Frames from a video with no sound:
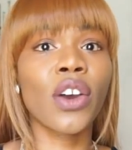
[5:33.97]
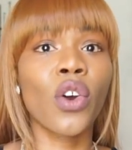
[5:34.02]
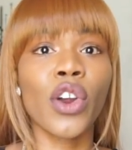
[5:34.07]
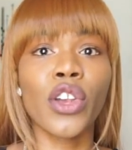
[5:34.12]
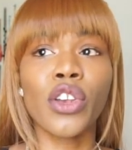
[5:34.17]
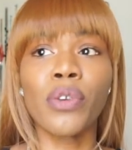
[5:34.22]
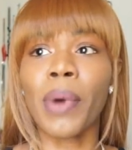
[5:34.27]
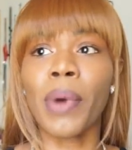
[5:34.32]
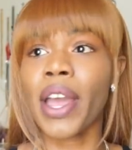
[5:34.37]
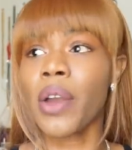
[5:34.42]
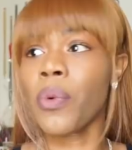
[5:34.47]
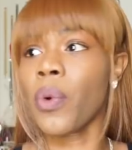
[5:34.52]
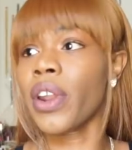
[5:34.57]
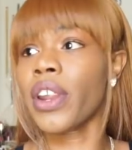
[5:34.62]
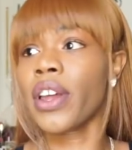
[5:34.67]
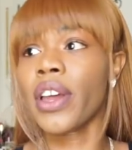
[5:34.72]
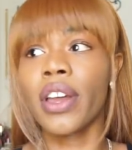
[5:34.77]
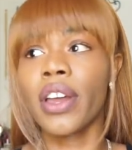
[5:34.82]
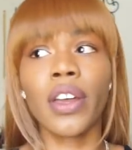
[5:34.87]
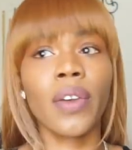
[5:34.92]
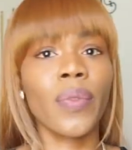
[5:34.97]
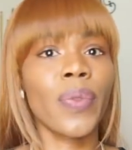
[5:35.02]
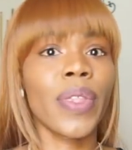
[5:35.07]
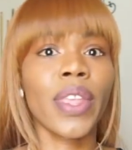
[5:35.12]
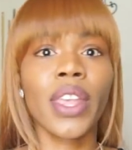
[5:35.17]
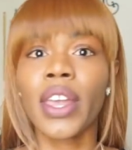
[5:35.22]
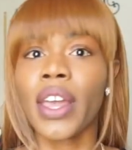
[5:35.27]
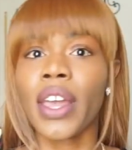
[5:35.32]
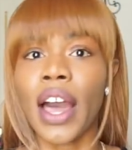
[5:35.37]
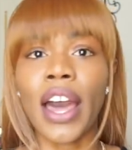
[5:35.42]
Or you might want to,
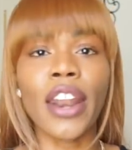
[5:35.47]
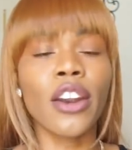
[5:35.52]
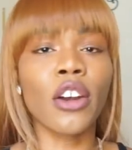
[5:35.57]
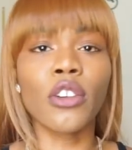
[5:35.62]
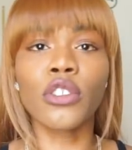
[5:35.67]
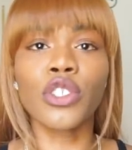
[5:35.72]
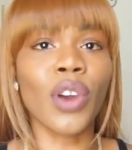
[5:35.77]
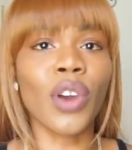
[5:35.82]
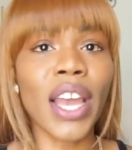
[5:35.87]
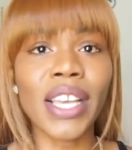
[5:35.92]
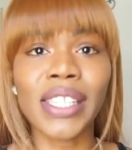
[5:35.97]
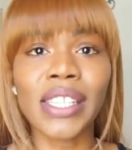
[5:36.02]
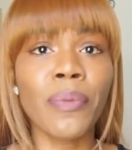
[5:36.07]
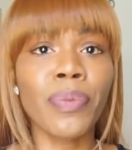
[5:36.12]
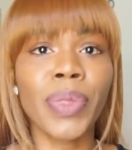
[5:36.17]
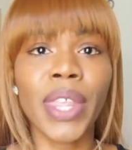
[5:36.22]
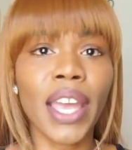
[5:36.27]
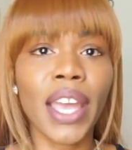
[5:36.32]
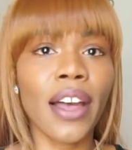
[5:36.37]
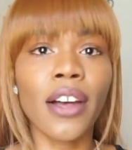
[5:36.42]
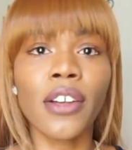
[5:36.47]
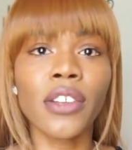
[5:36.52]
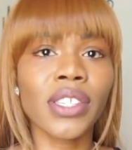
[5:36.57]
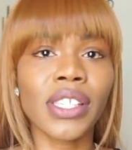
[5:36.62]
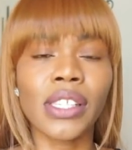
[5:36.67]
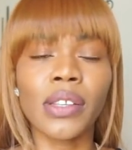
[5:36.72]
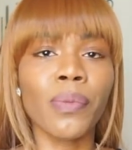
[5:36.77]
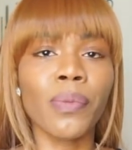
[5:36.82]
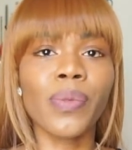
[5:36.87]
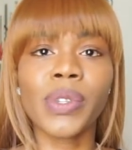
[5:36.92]
I don't know, try something else,